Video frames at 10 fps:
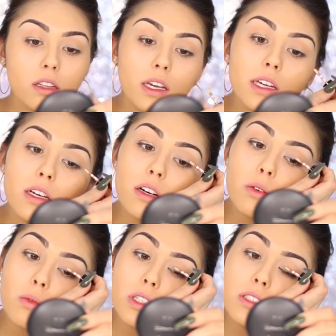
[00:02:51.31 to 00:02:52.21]
like
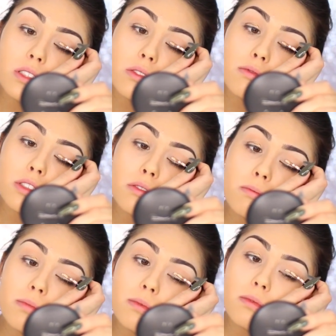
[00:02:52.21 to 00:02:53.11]
one
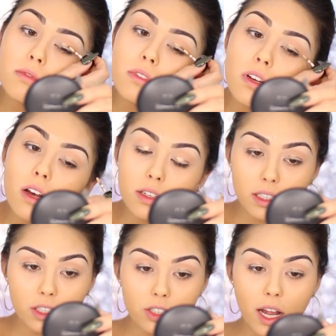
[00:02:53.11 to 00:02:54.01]
swoop
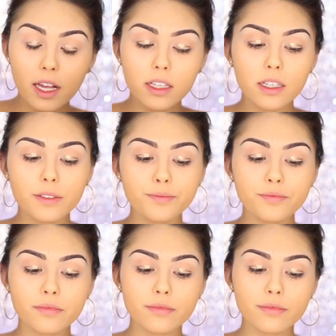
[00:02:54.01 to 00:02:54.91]
on each eyelid.